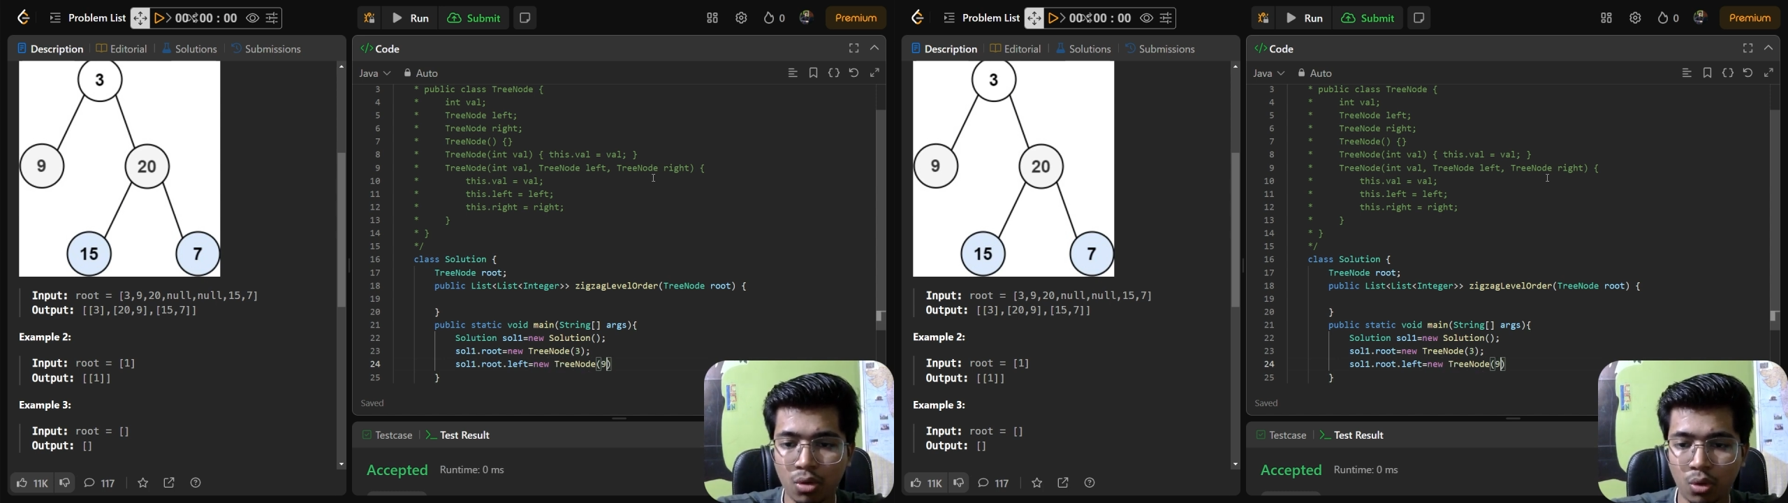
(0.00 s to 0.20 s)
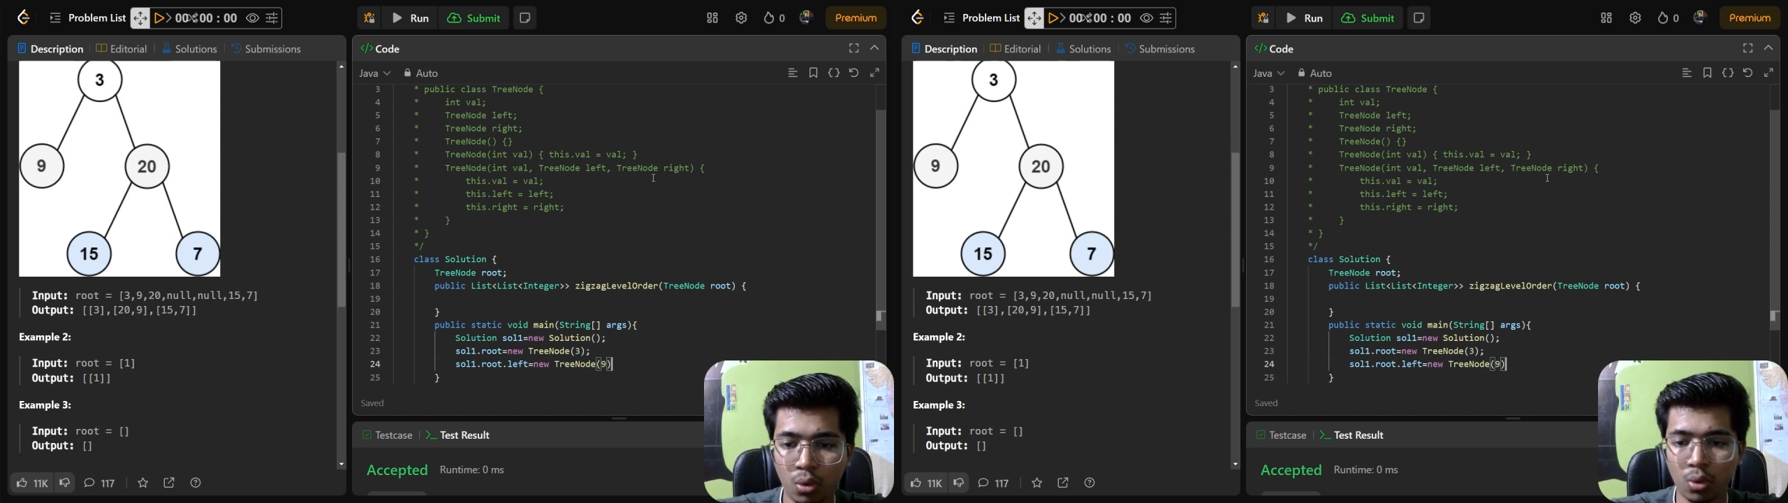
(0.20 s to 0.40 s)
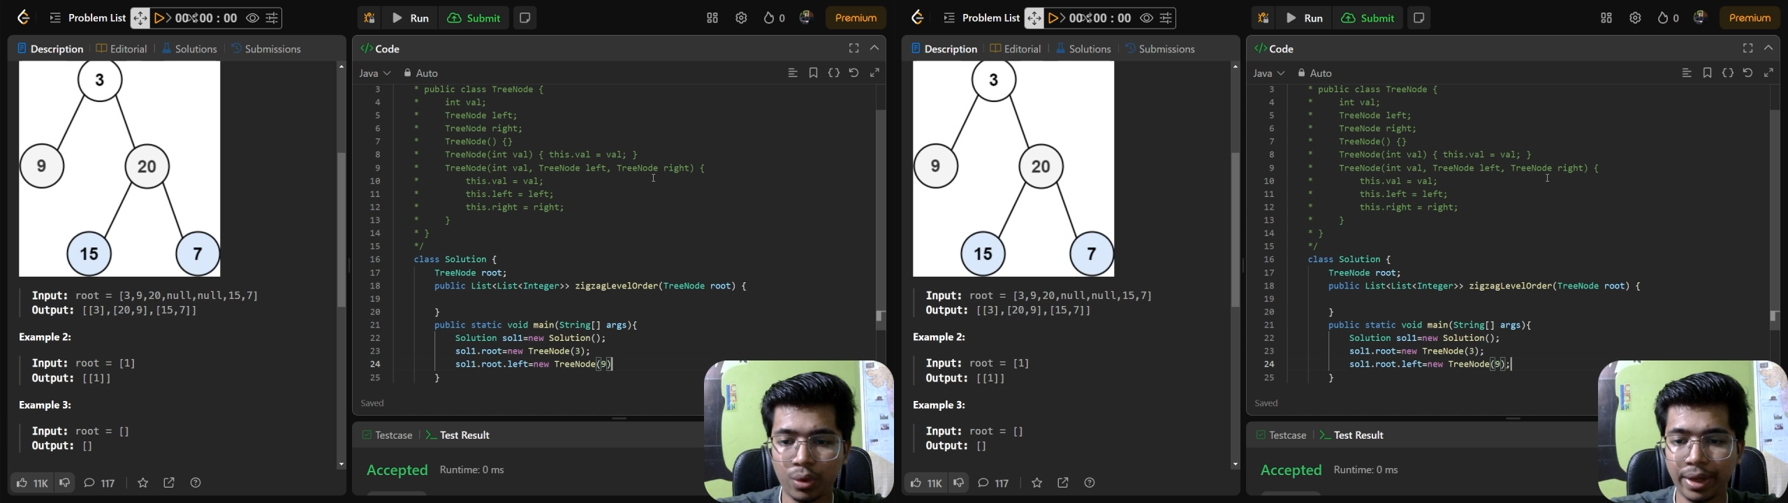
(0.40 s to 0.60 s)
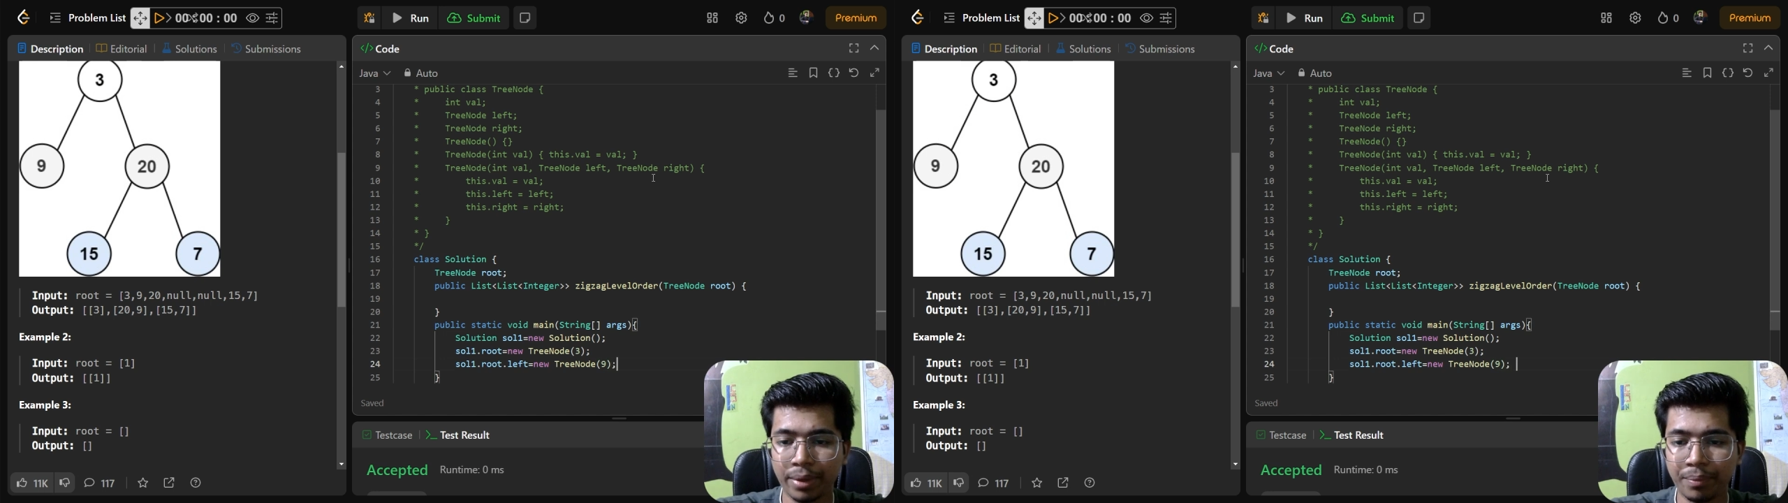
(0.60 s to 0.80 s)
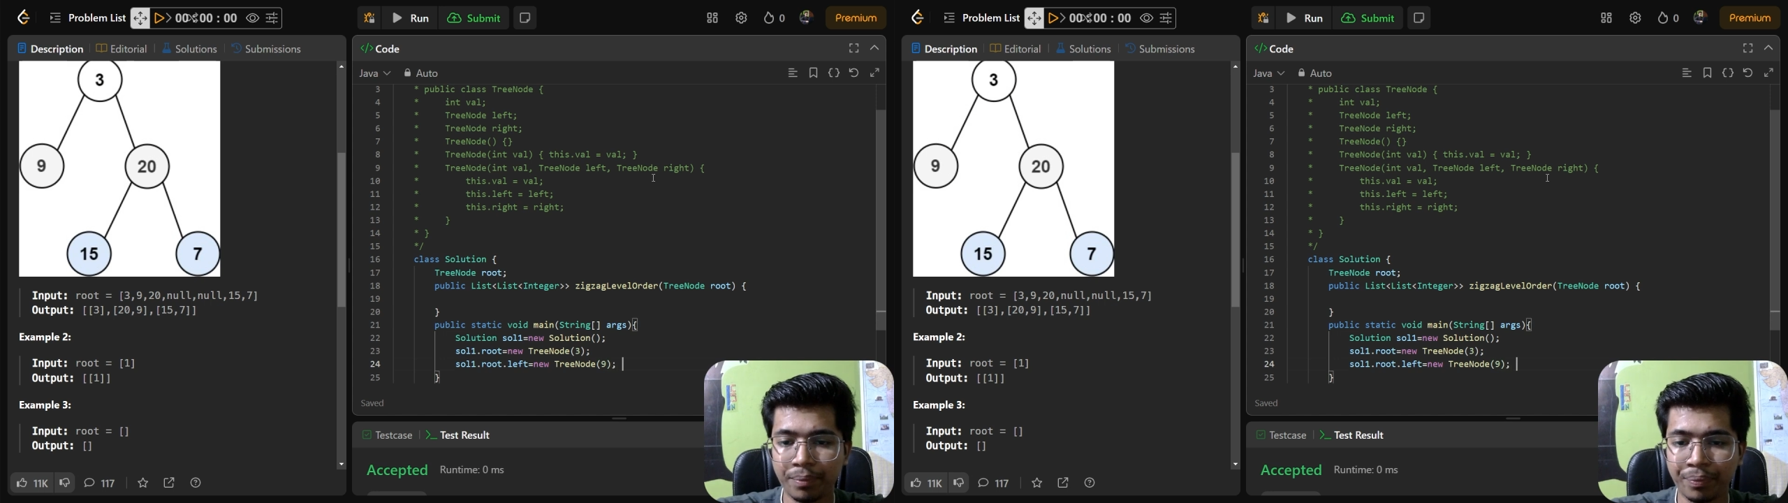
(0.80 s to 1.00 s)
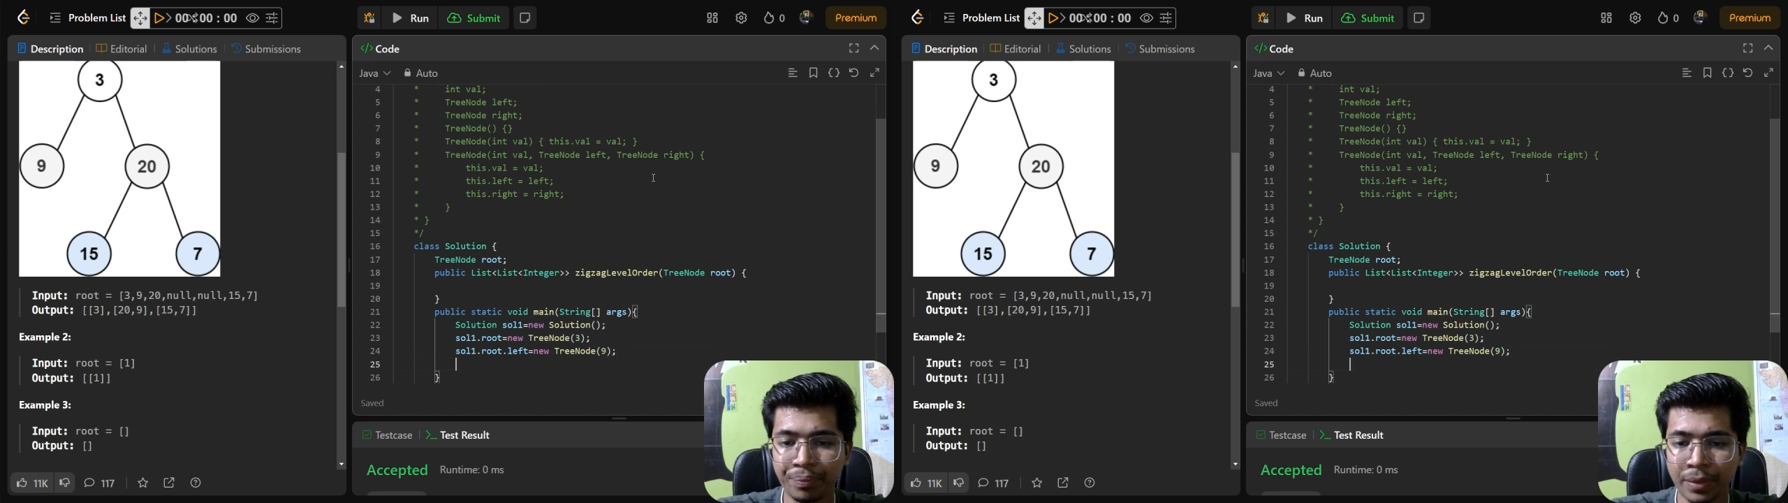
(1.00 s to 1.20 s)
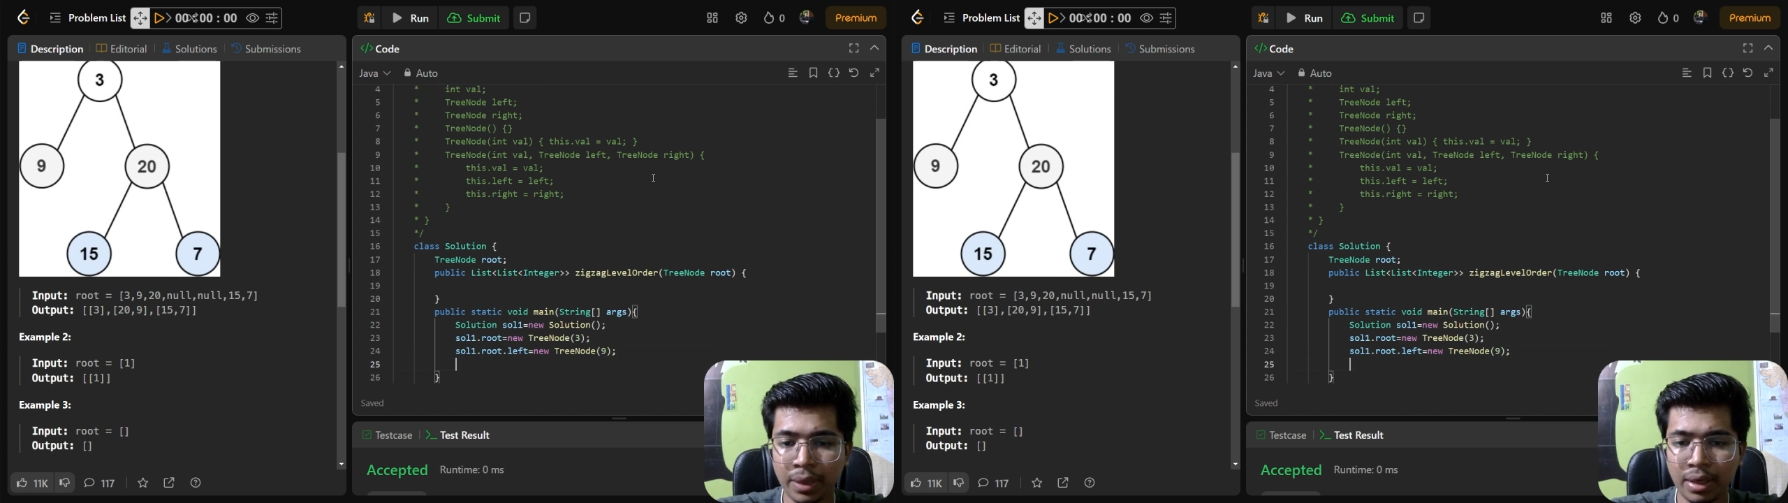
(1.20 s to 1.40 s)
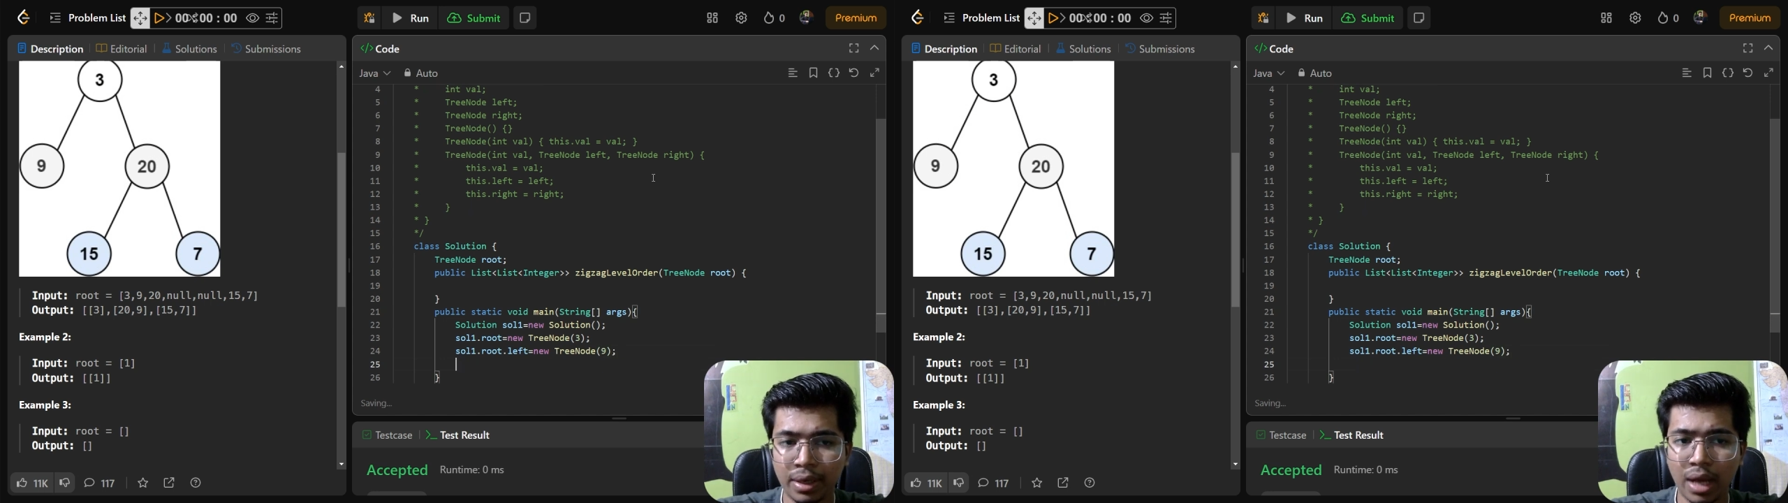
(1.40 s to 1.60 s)
So okay.
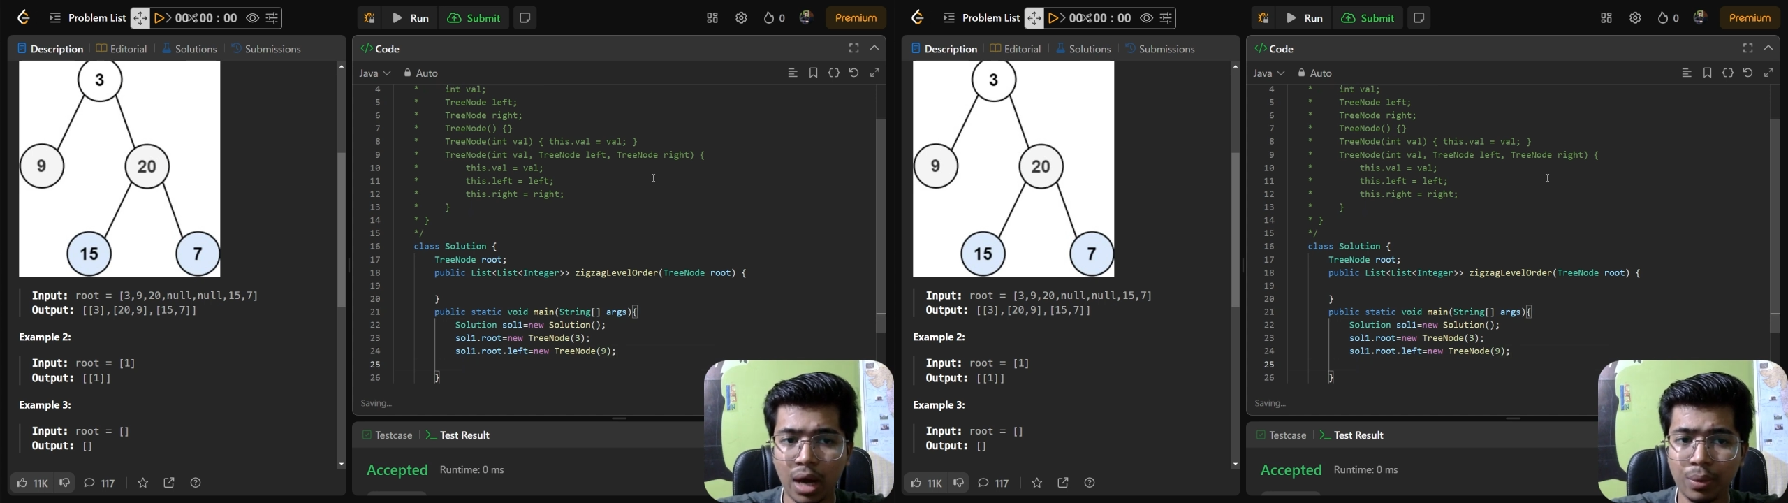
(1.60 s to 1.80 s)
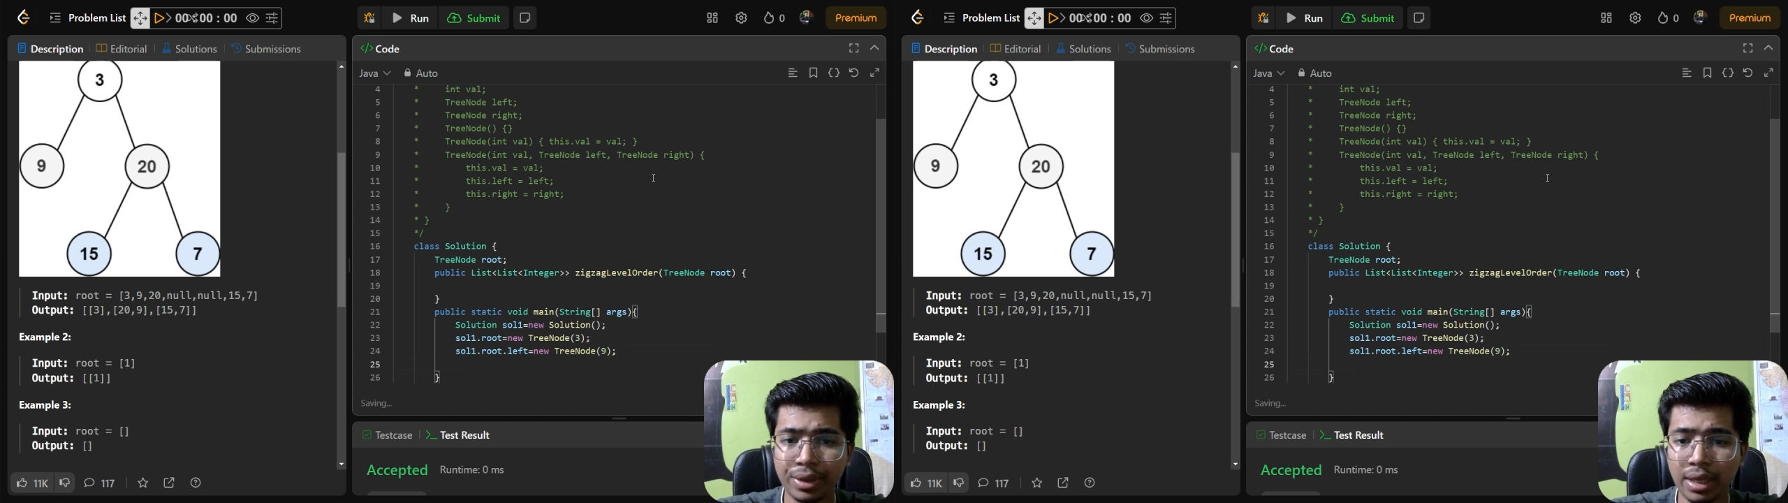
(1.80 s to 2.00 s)
Now